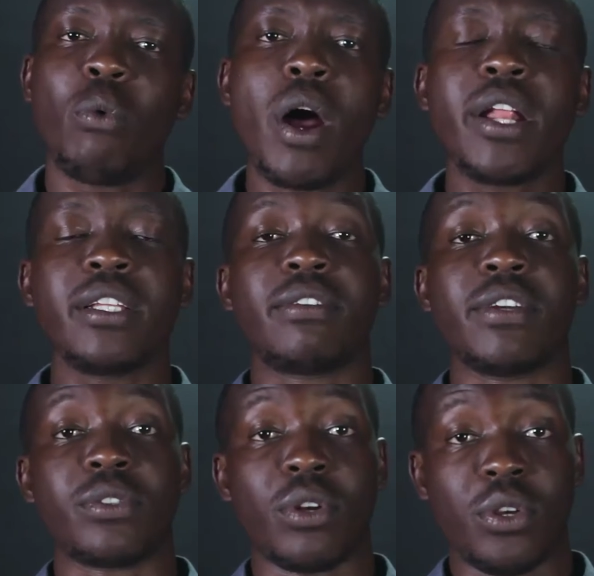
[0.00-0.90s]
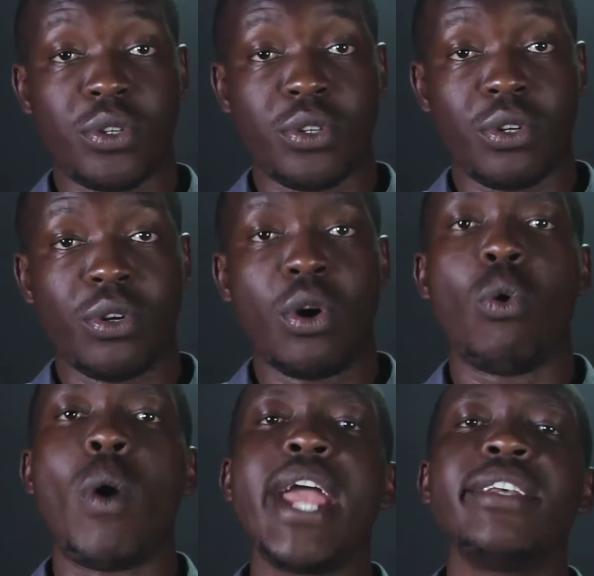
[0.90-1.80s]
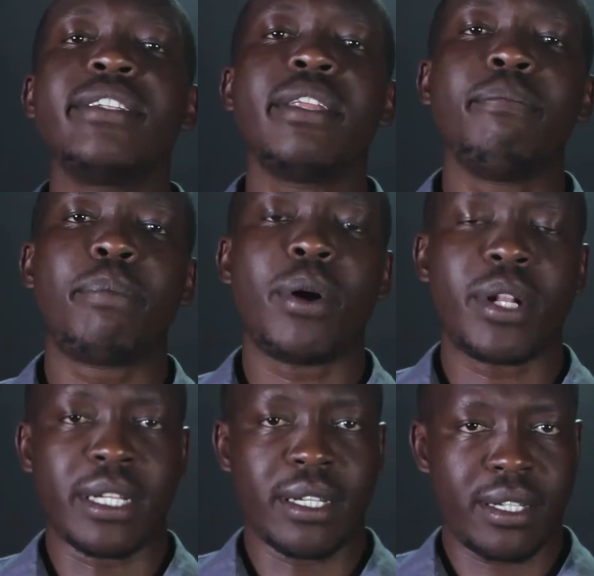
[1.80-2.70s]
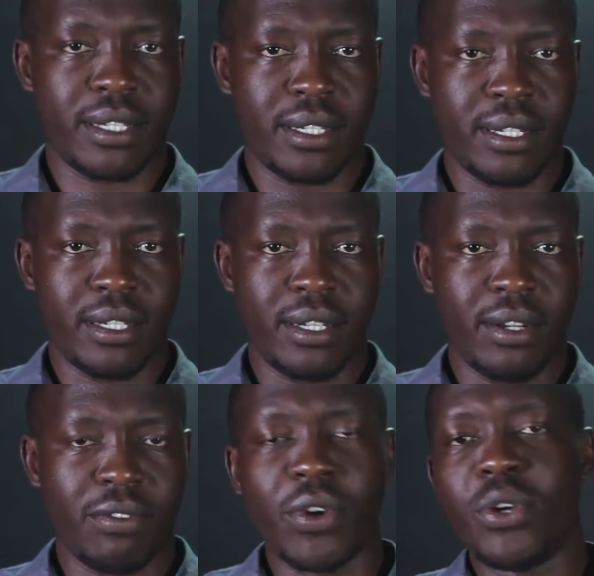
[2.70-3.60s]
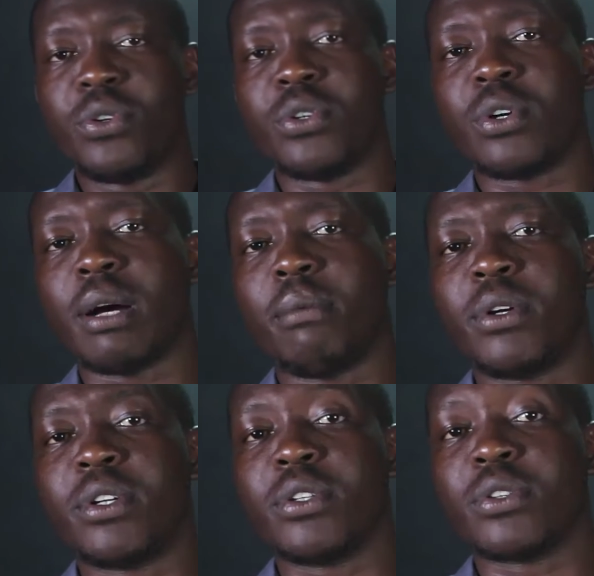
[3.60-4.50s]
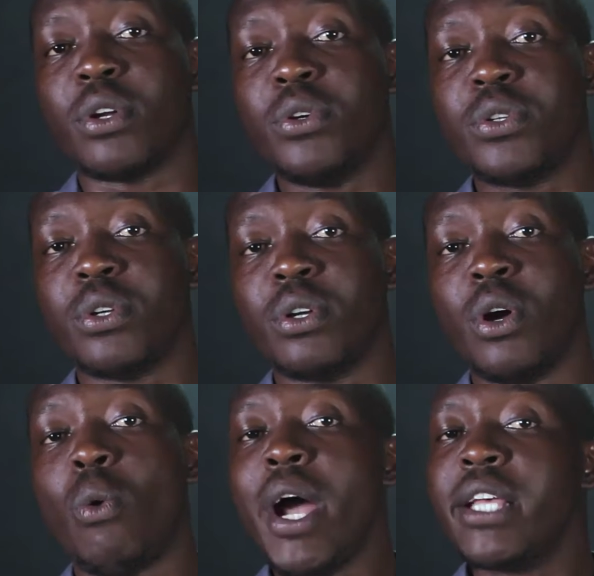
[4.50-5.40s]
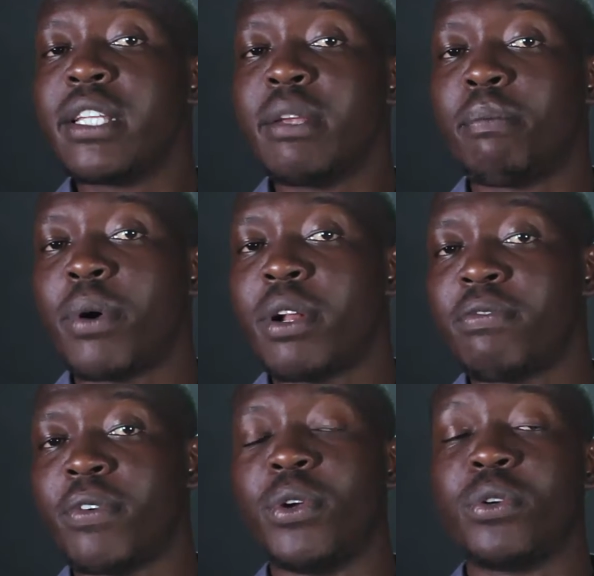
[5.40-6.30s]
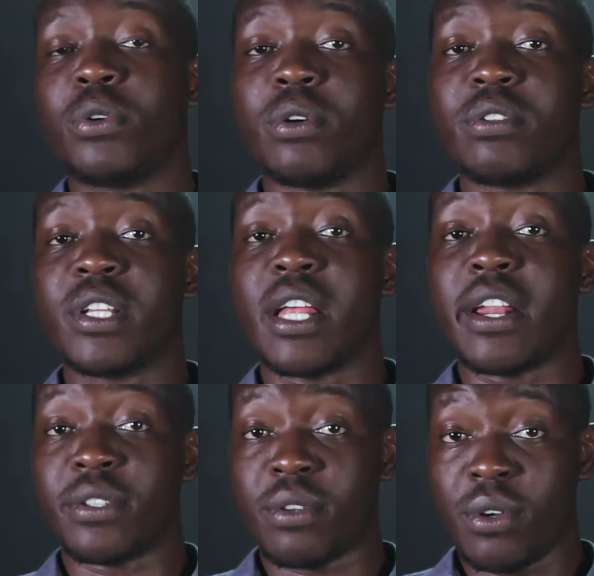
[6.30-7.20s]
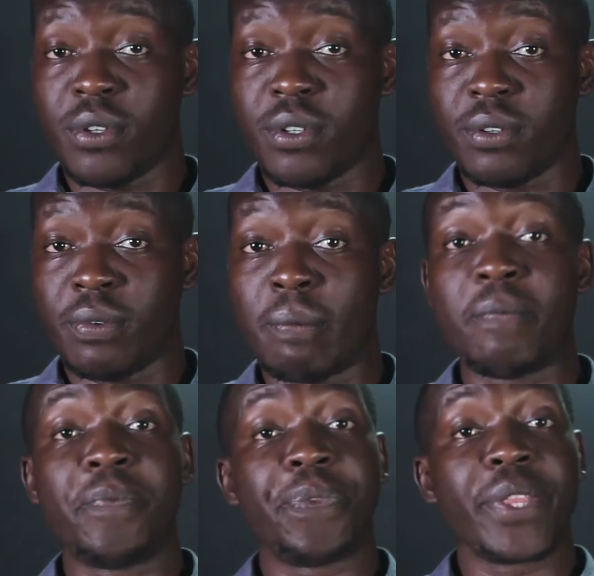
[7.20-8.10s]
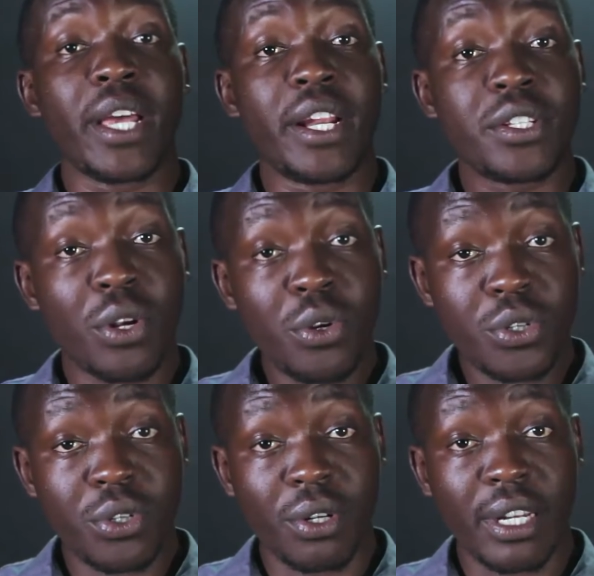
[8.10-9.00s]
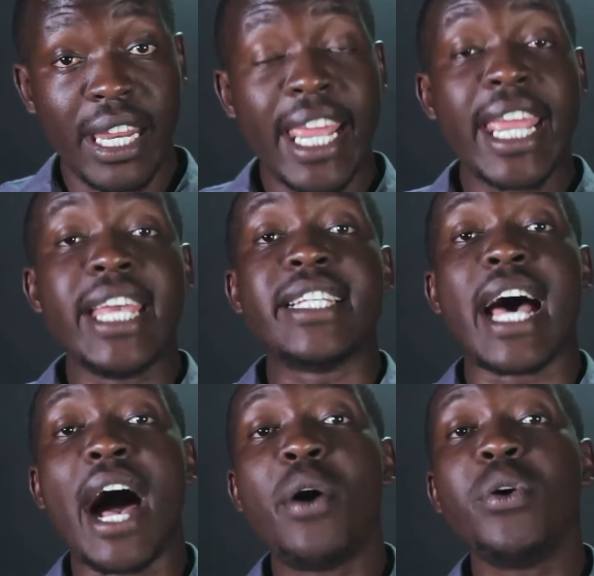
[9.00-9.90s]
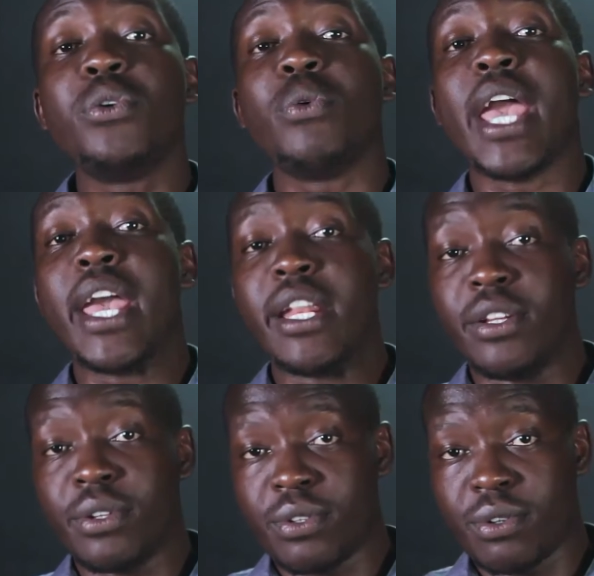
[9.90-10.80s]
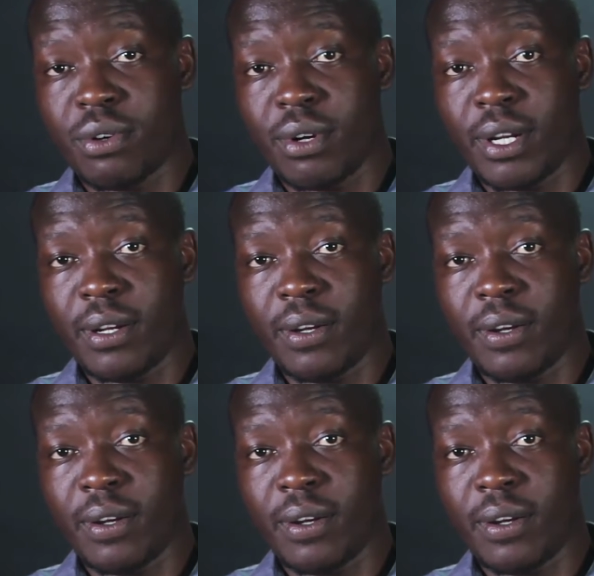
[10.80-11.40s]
What is resolution? Why is it important for you to talk about resolution? Why is it important for you to consider resolution? Resolution is how you end your story.